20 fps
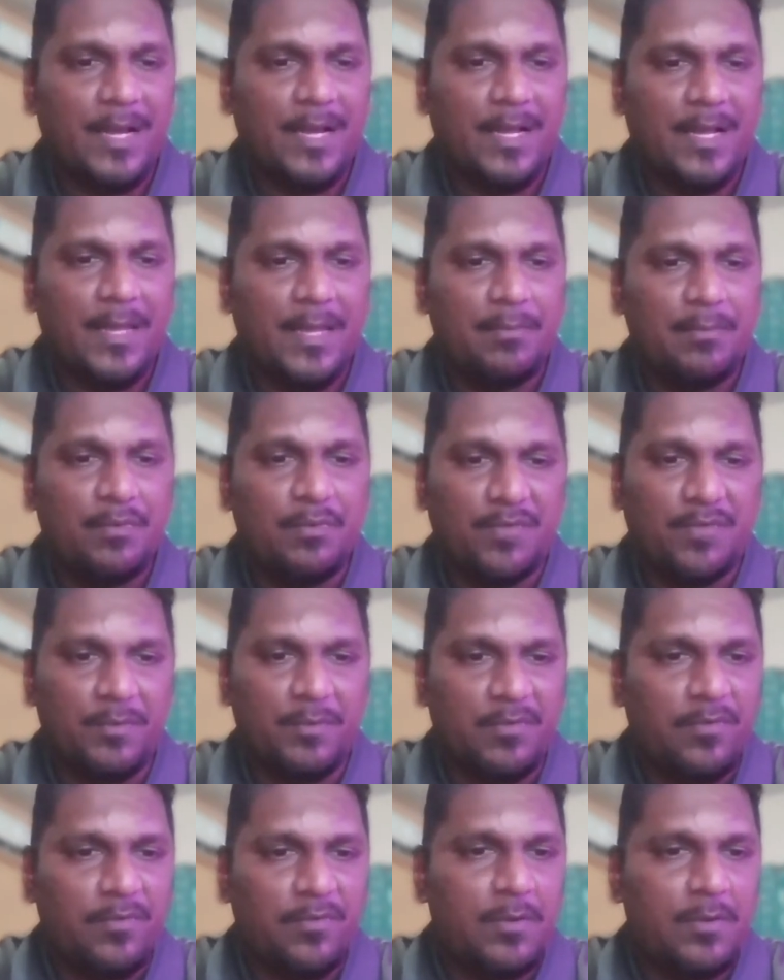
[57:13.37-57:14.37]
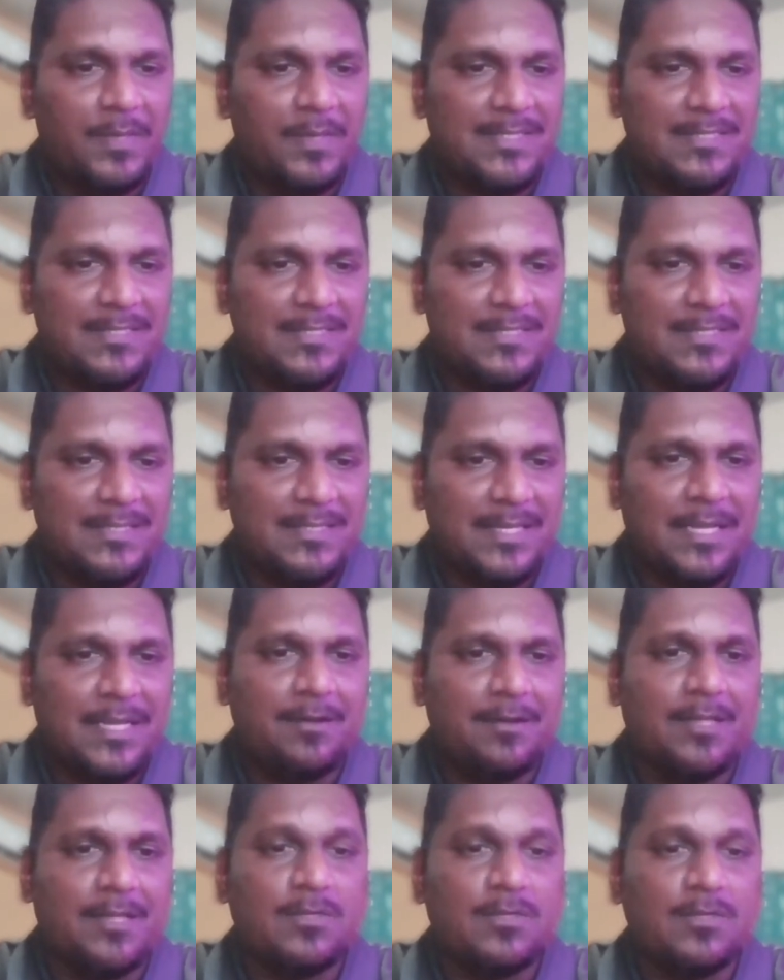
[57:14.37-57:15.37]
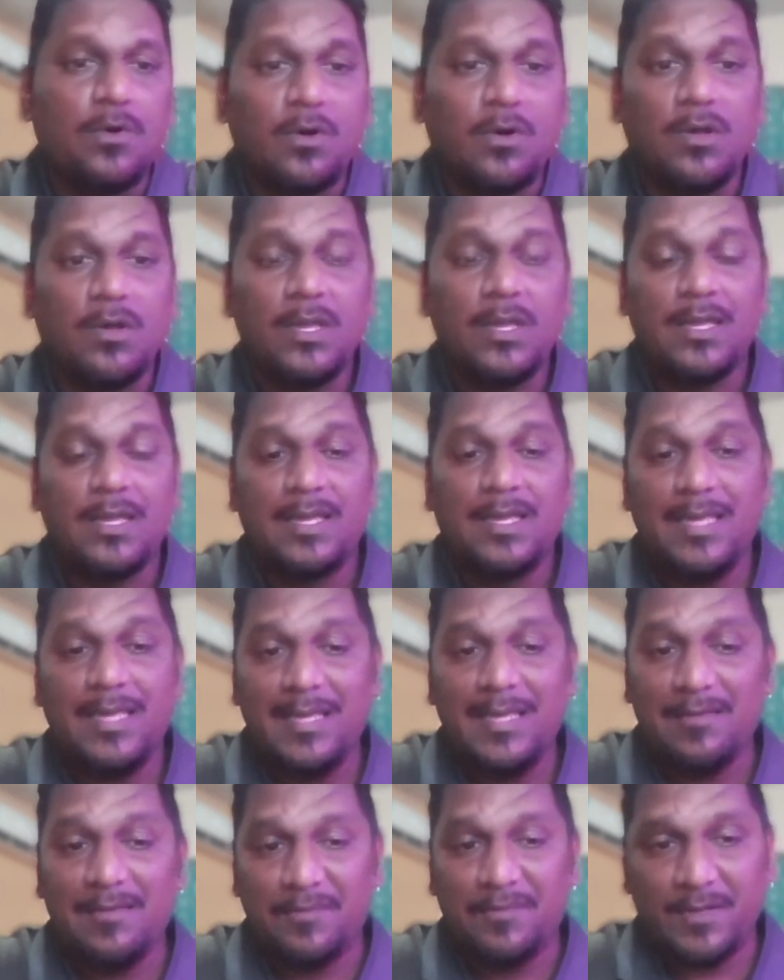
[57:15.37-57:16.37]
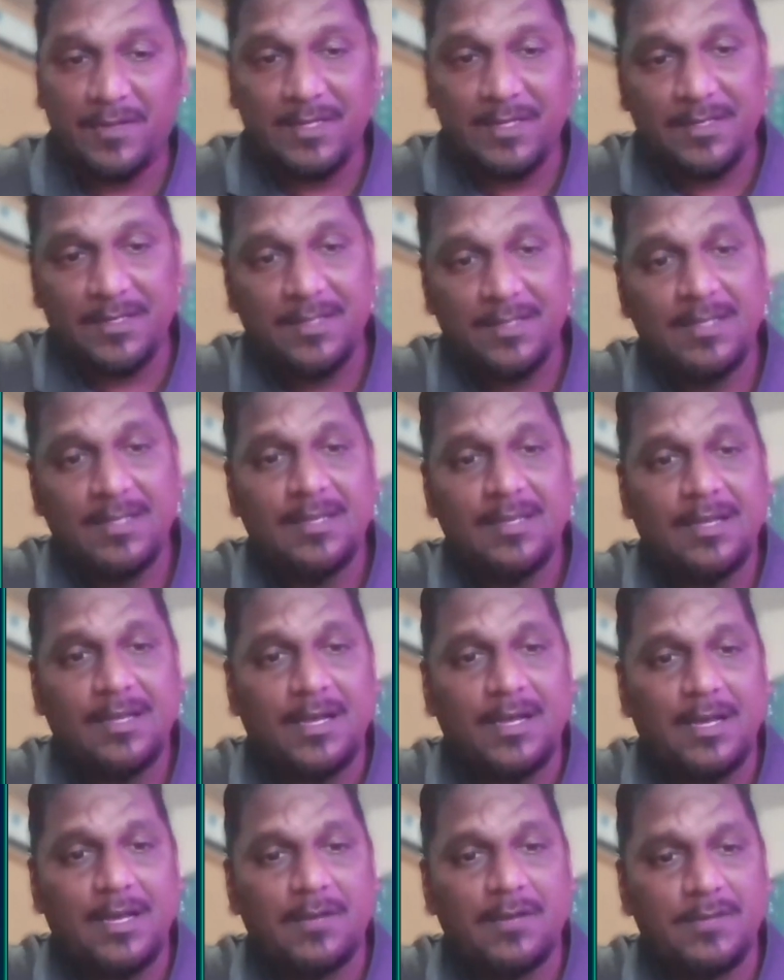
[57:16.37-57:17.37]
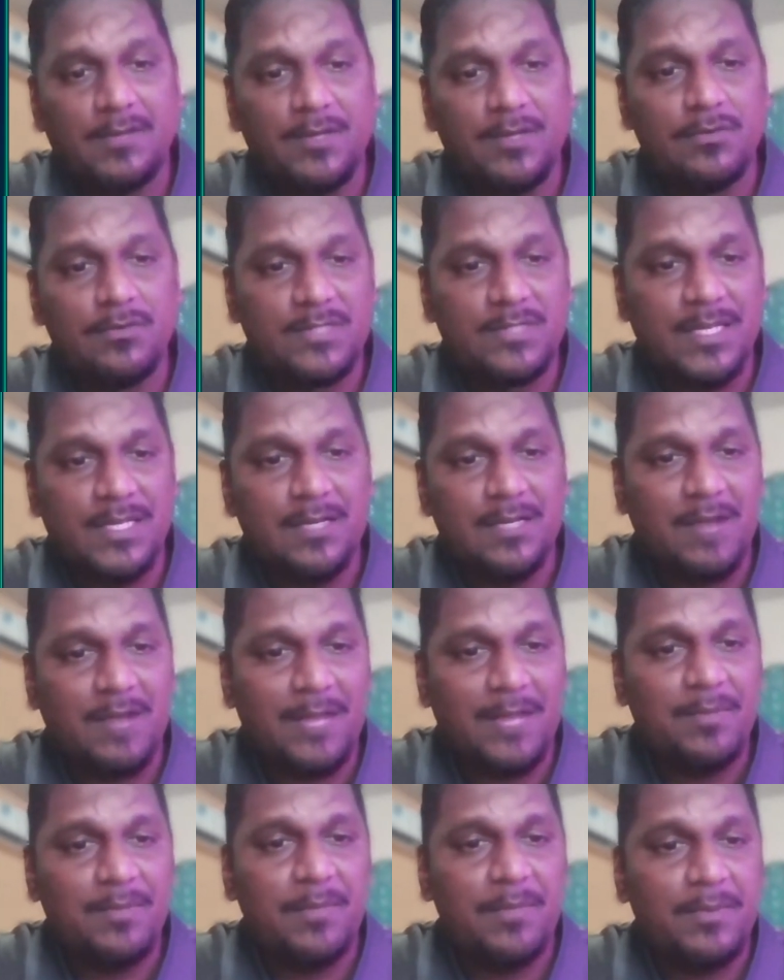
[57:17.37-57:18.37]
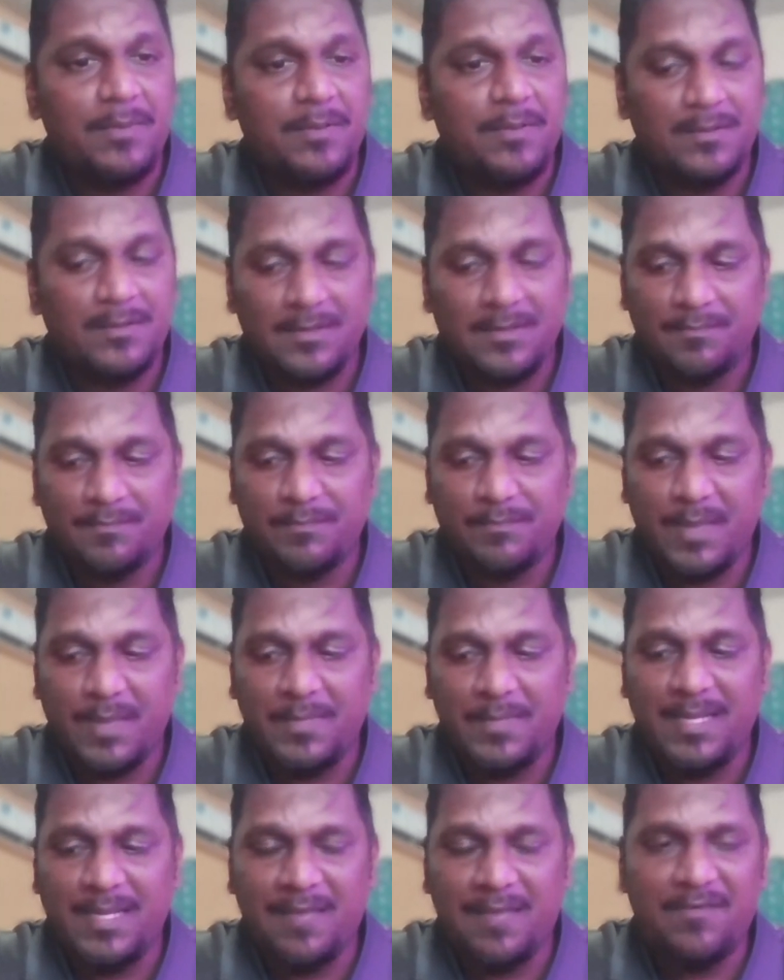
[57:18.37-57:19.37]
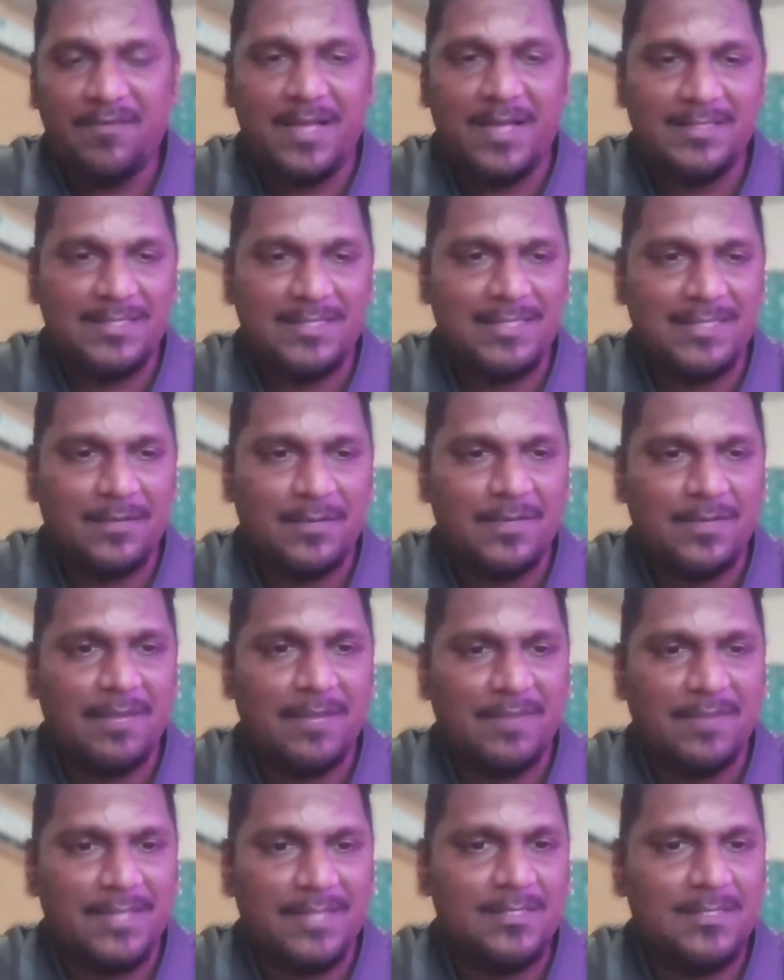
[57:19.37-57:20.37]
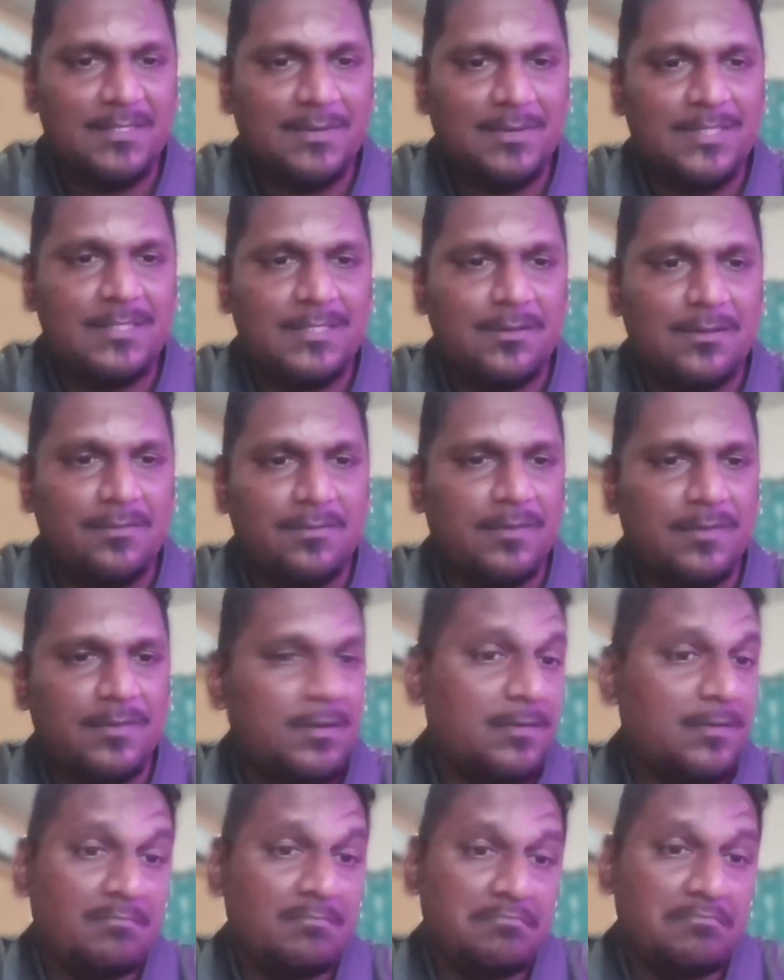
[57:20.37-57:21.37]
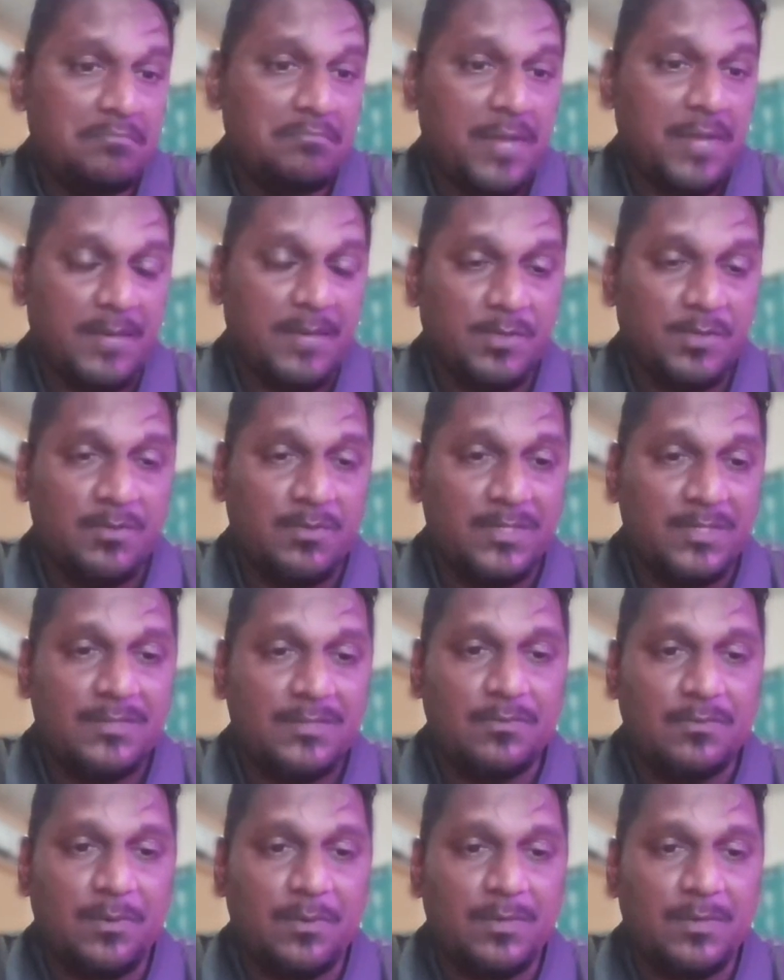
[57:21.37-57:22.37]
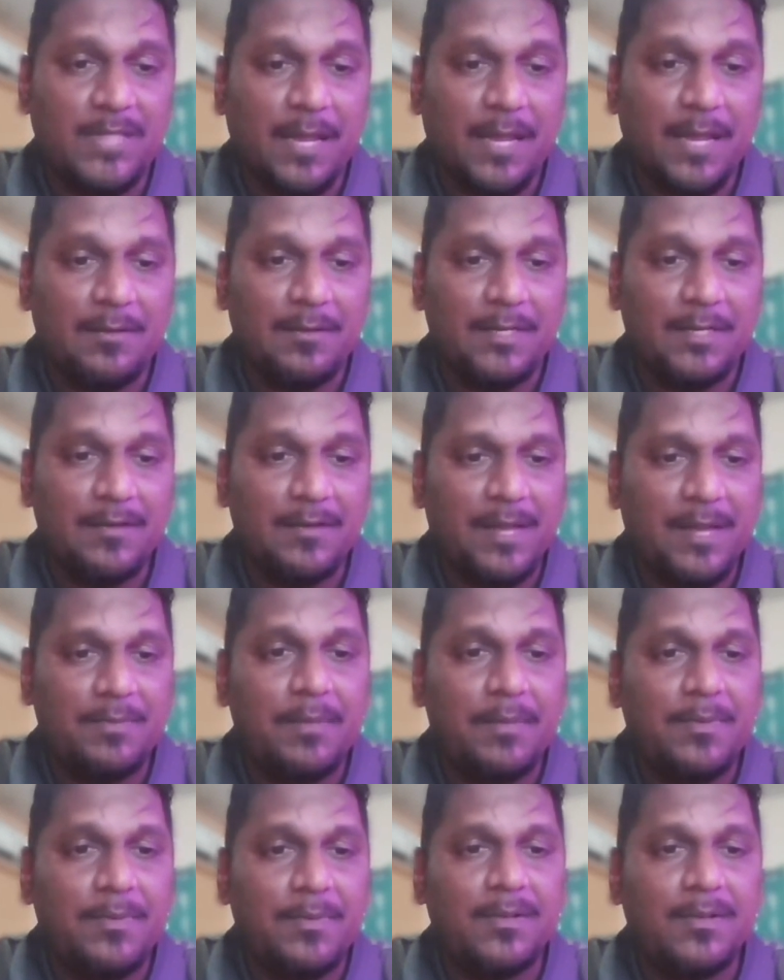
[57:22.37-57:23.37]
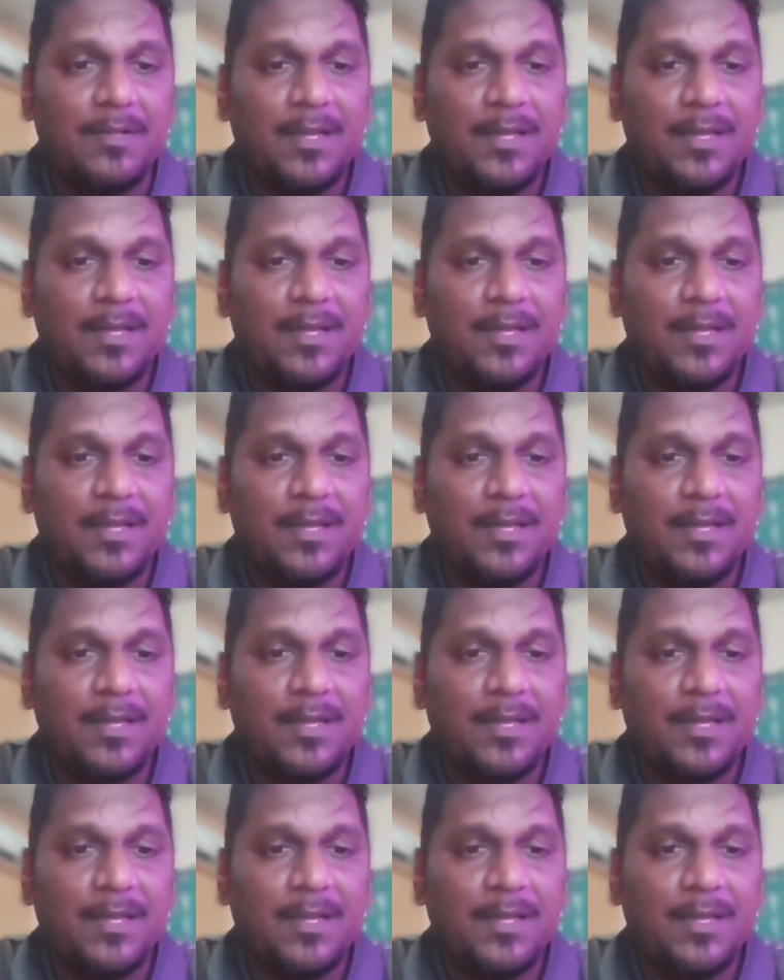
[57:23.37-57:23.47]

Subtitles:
improving performance in certain areas, or even recruiting the right people. Maybe there are factors that would have led towards turnover. Perhaps we weren't hiring the right people,